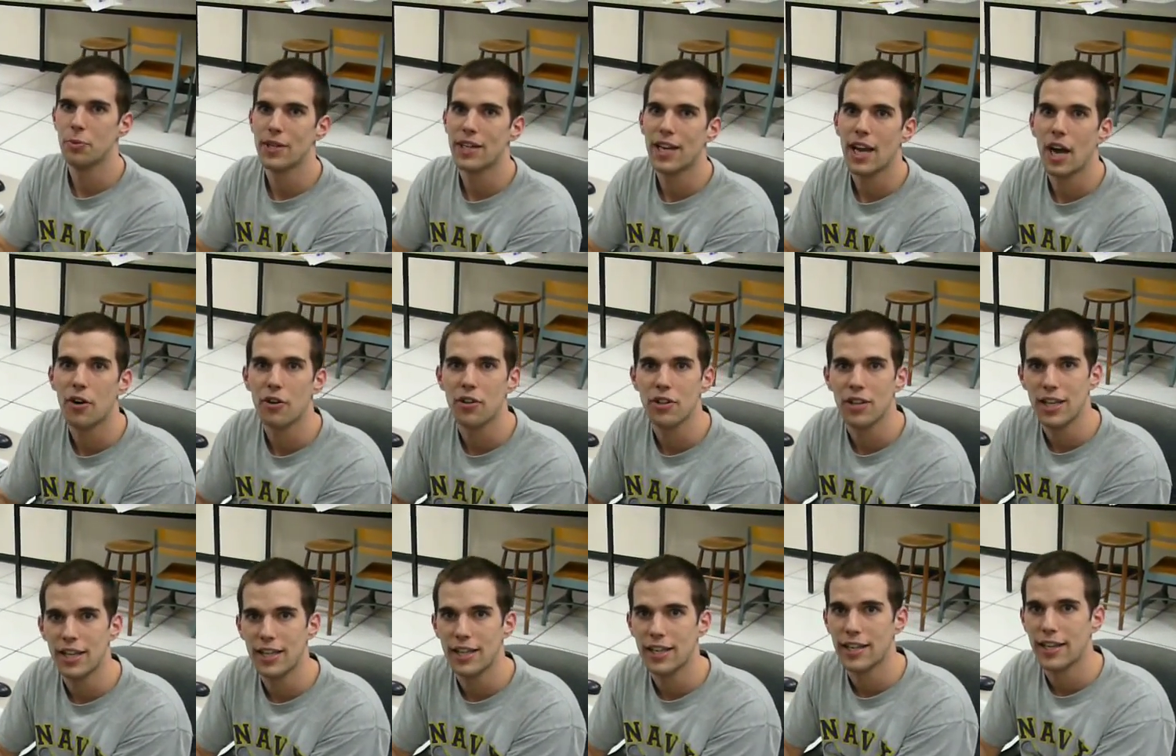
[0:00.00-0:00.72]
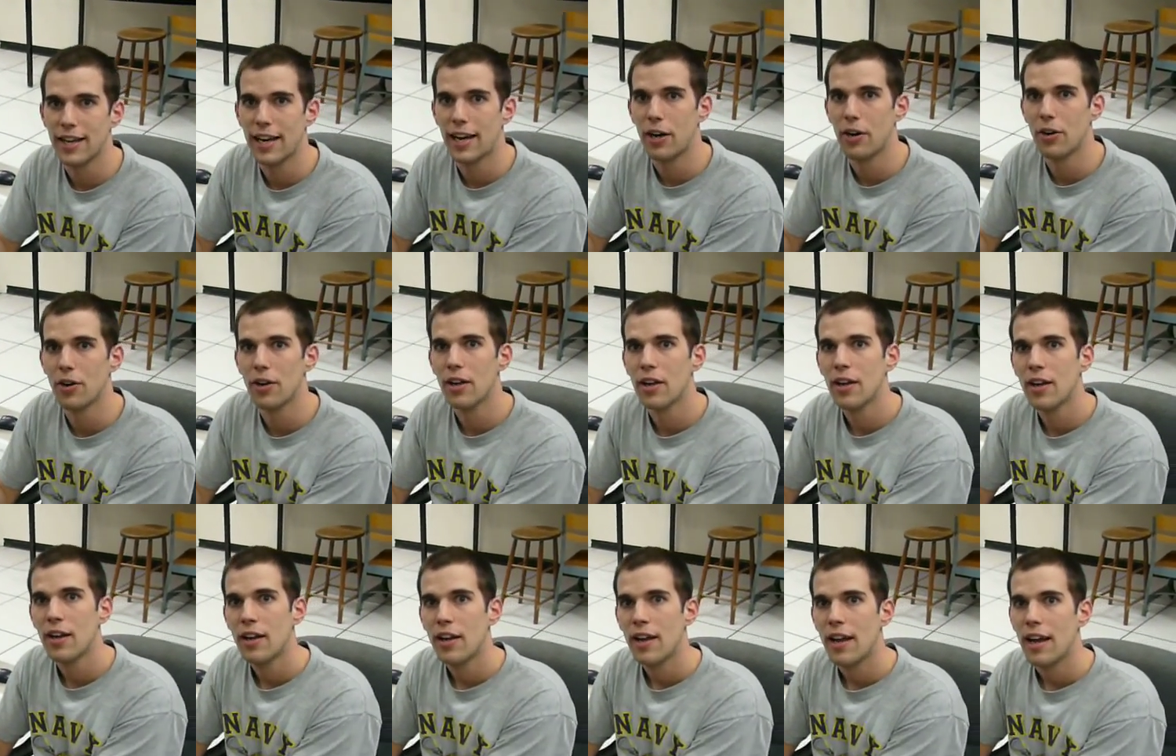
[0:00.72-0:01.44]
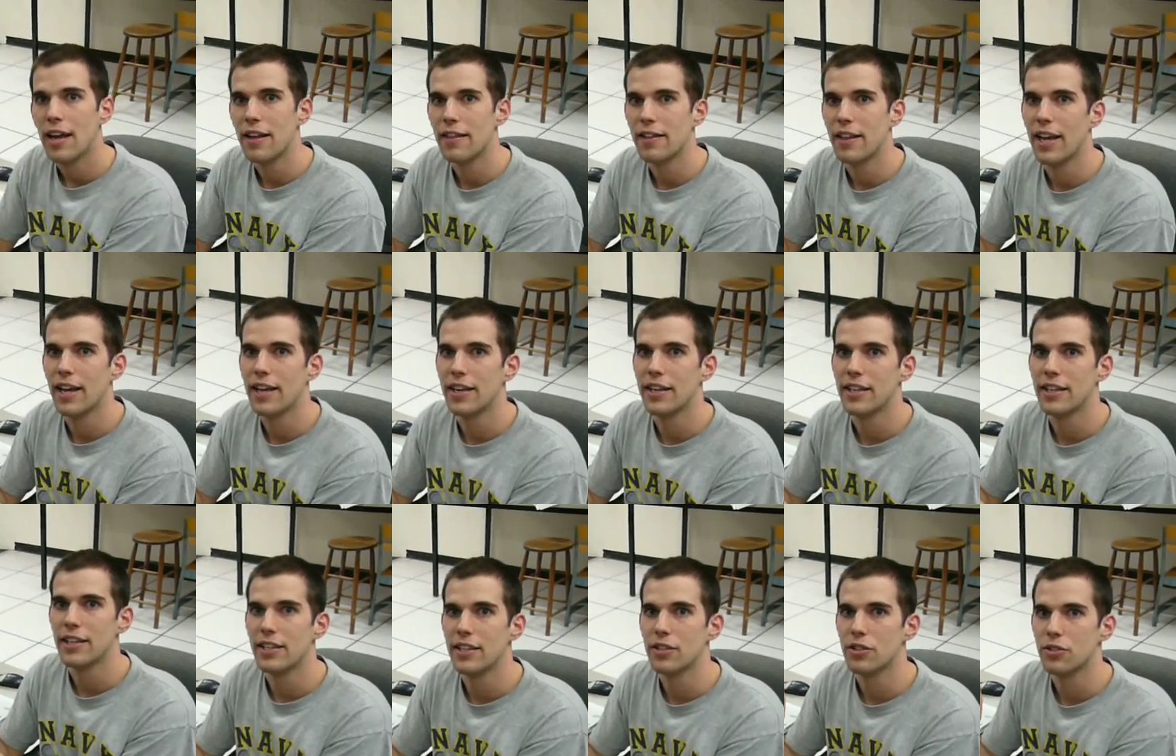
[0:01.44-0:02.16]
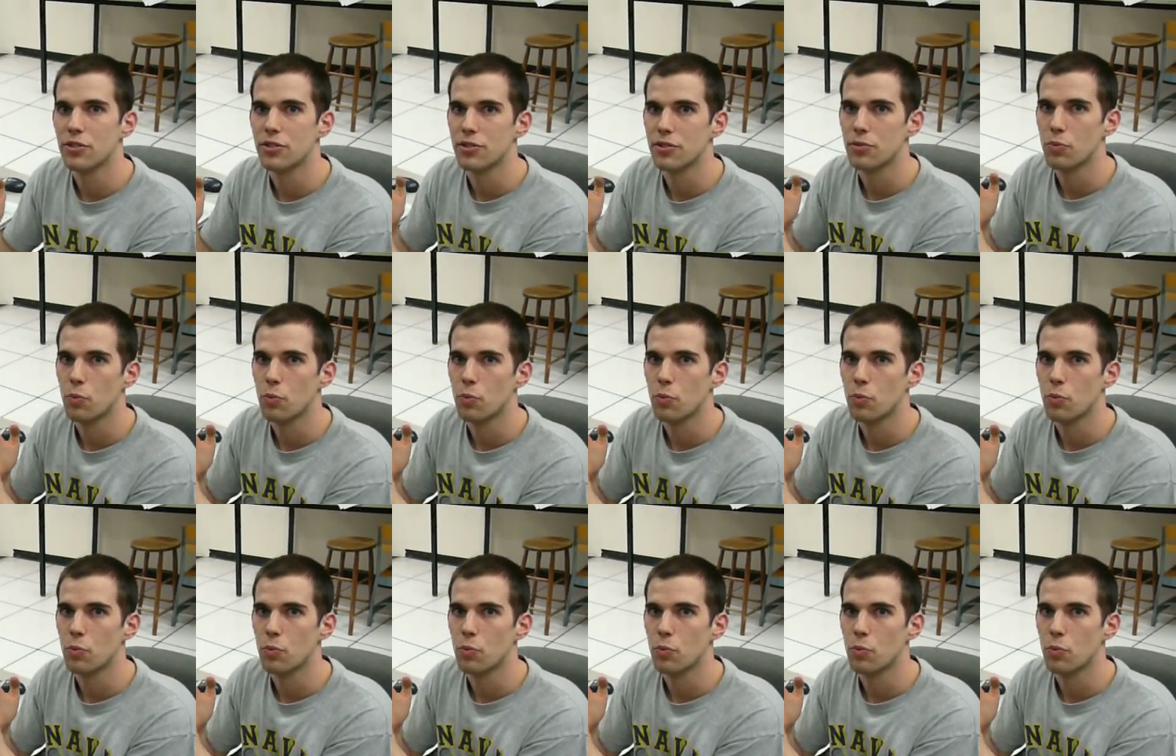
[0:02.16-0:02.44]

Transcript: we calculated it out, and that is